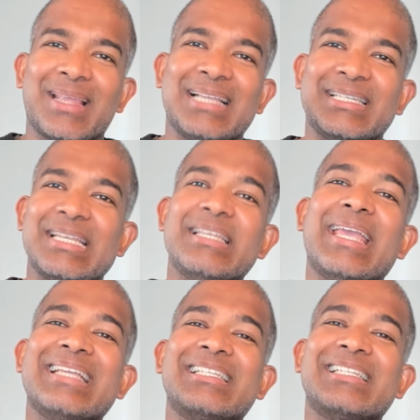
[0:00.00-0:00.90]
as it
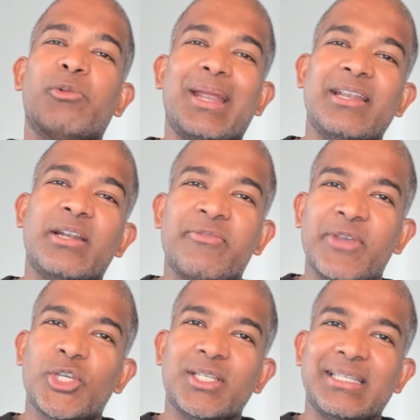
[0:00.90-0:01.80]
indicates greater
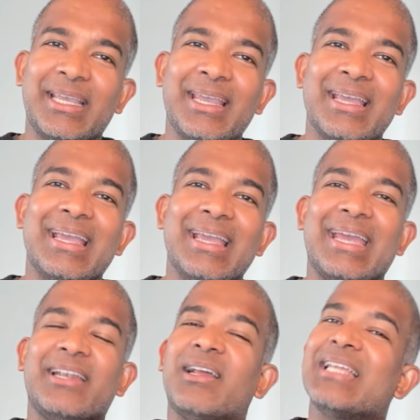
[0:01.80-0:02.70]
efficiency
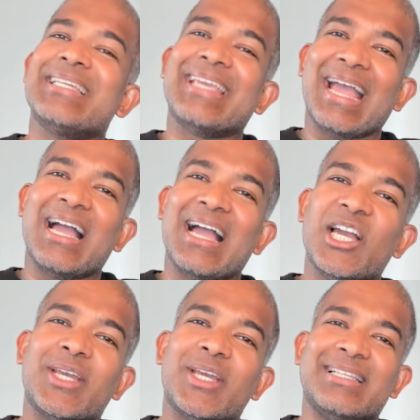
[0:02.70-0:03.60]
in collecting
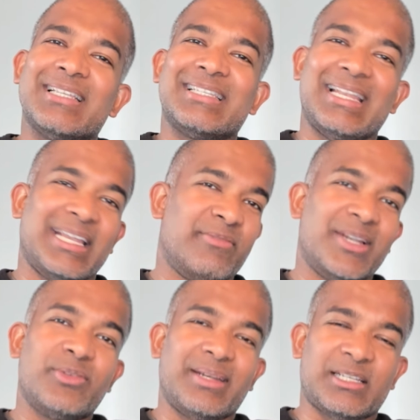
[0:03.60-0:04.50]
cash and selling
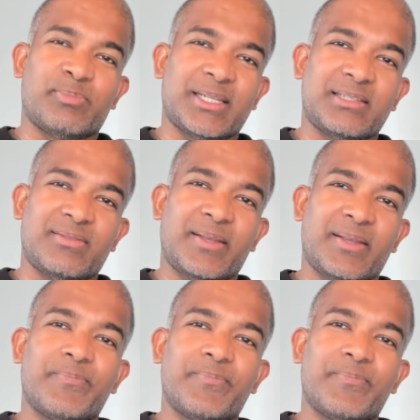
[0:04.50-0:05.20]
inventory respectively.